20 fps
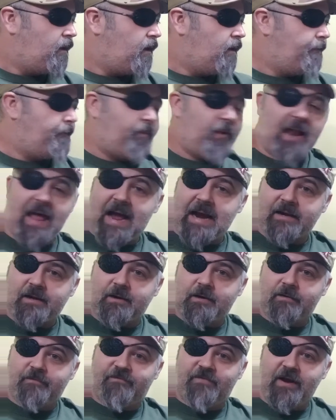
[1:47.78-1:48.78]
black
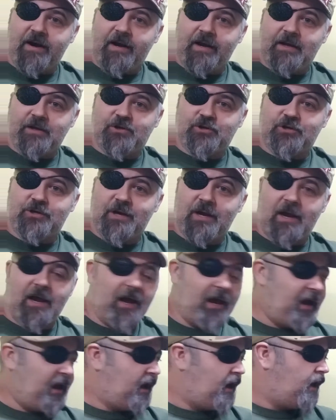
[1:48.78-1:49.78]
finish,
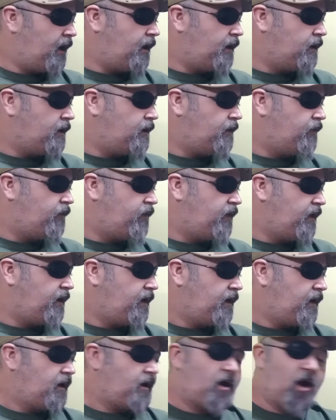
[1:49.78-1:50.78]
and
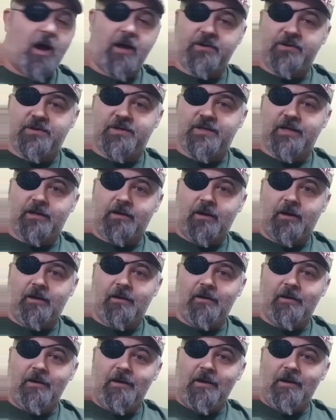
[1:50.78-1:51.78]
the
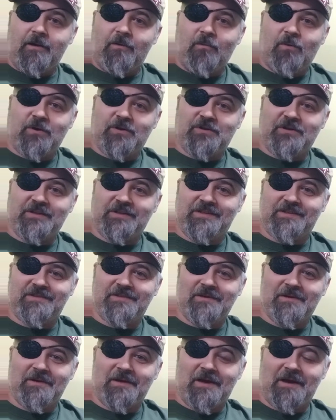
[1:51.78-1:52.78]
Godzilla, which is
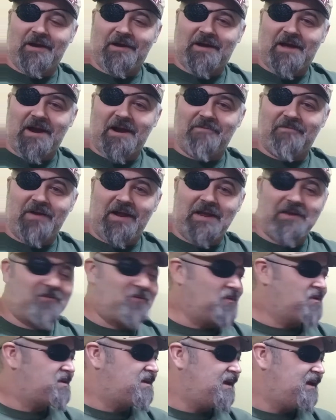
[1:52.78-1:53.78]
kind of an
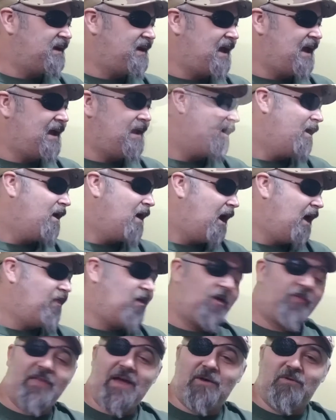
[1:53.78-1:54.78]
interesting name. I
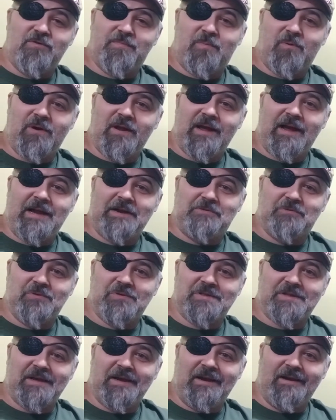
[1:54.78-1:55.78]
thought that was pretty
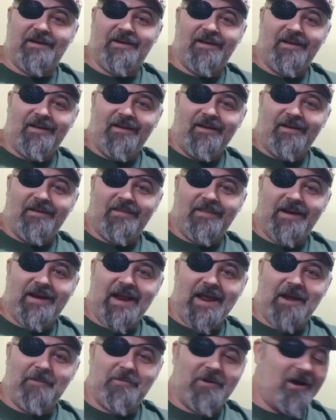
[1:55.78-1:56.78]
interesting, the
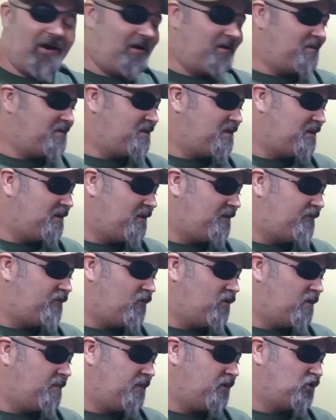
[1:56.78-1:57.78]
name Godzilla
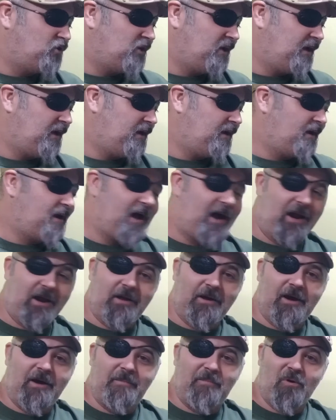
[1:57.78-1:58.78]
for a machine, kind
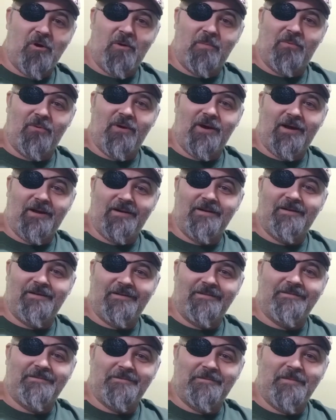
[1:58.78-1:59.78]
of appropriate,
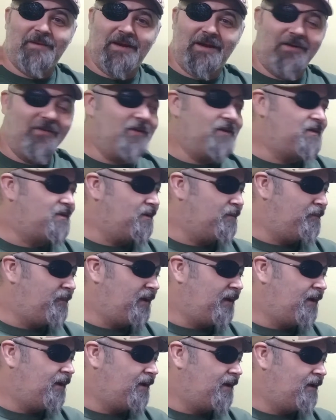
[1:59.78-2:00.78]
because it's a
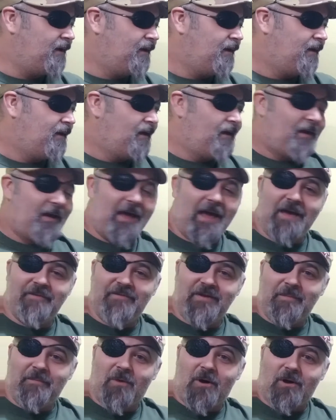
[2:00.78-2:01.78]
big,
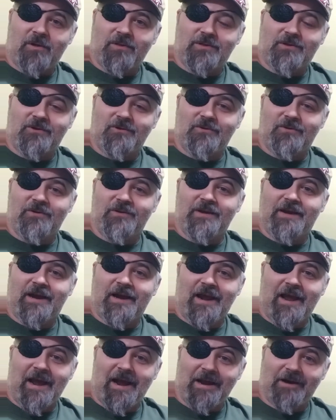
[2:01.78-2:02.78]
heavy monster that can
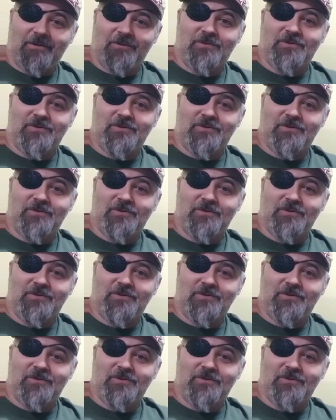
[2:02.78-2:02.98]
handle